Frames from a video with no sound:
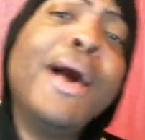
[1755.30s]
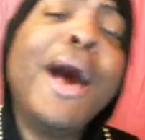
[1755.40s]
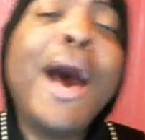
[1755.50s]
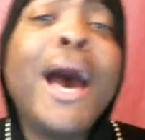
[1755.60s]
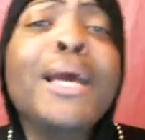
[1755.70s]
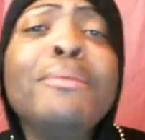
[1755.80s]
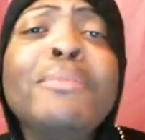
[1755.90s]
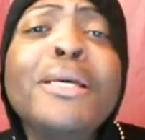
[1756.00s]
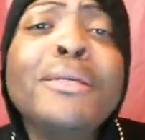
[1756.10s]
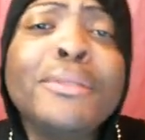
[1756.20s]
Hi,
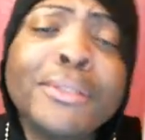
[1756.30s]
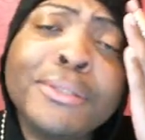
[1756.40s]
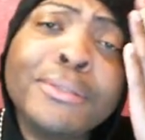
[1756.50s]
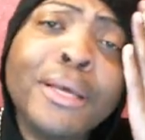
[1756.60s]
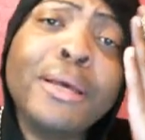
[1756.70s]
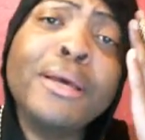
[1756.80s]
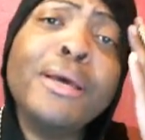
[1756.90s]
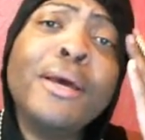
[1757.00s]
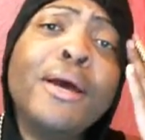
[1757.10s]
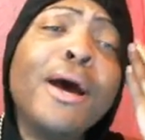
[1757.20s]
miss.
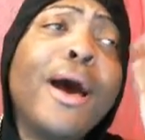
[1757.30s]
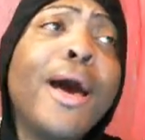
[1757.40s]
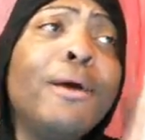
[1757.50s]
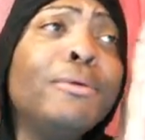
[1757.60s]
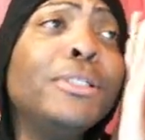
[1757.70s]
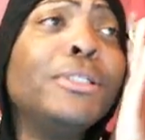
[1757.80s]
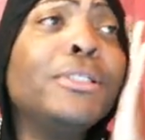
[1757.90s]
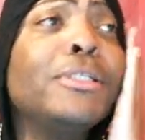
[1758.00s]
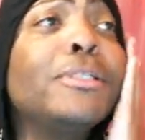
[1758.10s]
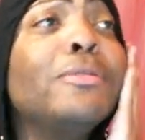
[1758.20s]
I
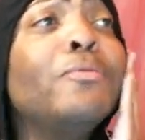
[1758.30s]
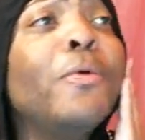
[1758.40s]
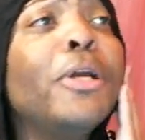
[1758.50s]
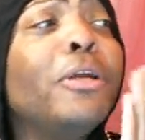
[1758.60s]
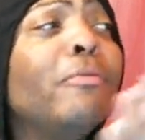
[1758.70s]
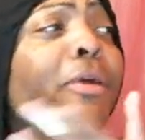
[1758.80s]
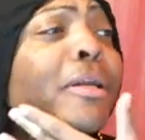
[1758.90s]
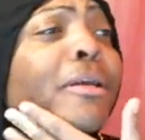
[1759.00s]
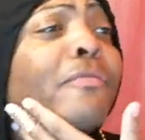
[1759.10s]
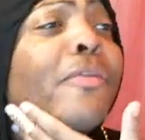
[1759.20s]
was just
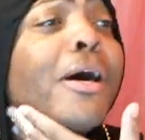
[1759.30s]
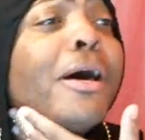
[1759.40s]
wondering if,